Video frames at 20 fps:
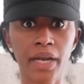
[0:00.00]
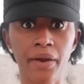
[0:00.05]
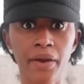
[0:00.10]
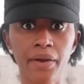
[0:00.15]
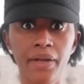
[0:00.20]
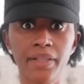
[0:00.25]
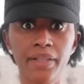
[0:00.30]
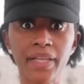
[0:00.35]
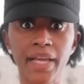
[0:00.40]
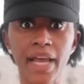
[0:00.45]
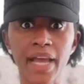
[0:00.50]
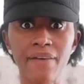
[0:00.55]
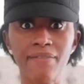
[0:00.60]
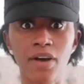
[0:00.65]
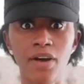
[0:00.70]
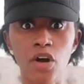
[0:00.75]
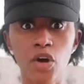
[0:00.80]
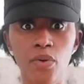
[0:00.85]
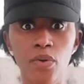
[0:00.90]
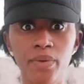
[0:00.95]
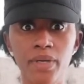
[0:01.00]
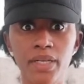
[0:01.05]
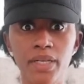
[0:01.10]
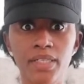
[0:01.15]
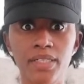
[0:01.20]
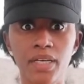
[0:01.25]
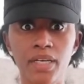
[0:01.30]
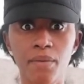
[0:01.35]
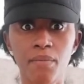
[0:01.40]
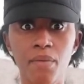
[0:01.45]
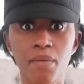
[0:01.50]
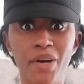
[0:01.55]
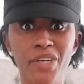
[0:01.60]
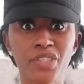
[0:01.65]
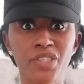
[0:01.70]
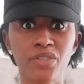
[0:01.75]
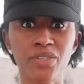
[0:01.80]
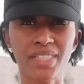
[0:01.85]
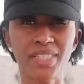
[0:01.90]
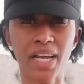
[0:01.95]
area they have a Home Goods and a
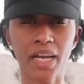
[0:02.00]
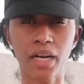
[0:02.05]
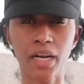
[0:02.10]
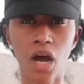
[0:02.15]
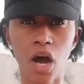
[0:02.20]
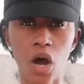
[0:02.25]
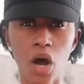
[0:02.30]
Marshalls kind of